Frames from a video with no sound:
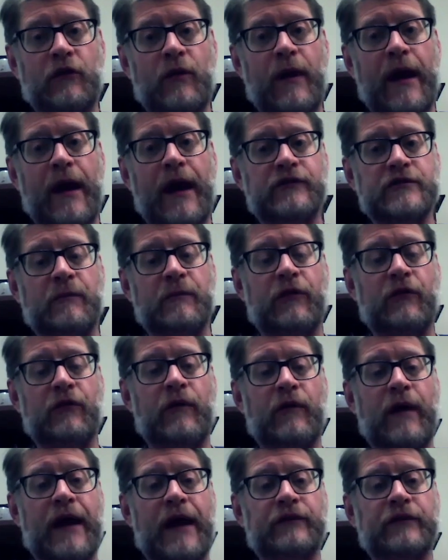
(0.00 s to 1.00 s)
that you had some
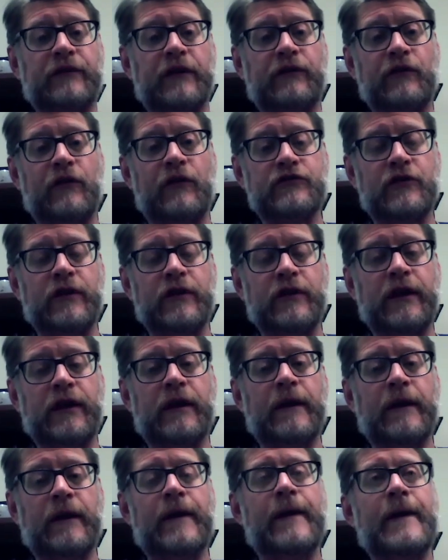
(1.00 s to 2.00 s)
thoracic
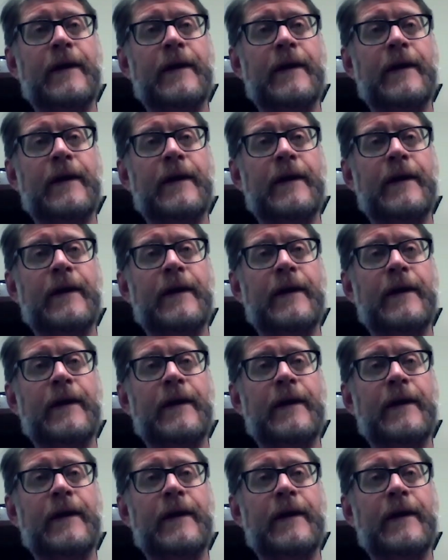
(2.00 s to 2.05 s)
surgery.